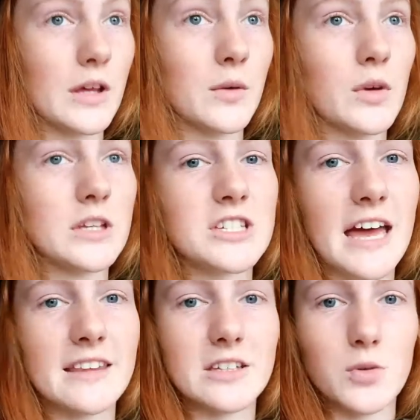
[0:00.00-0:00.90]
We
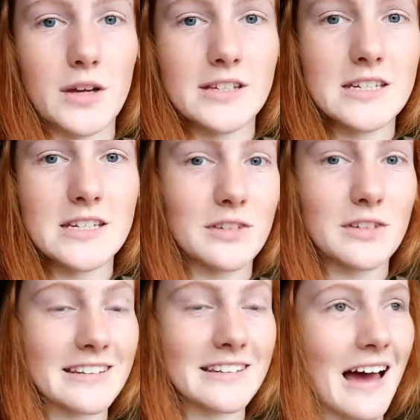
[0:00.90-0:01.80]
just had the 20s, we
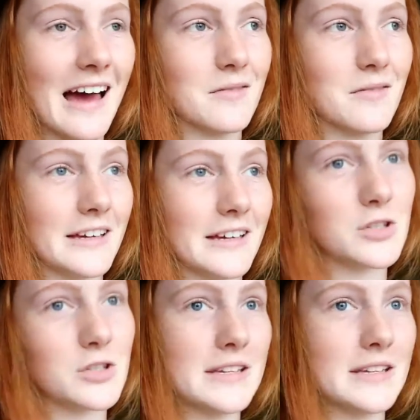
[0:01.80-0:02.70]
didn't have
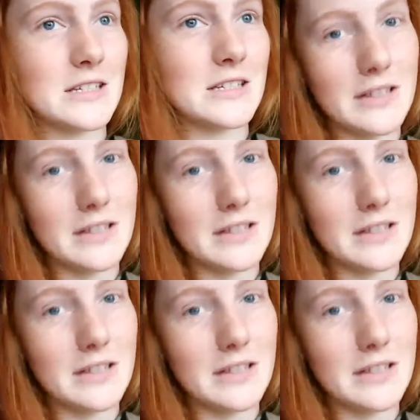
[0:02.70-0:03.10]
like 20,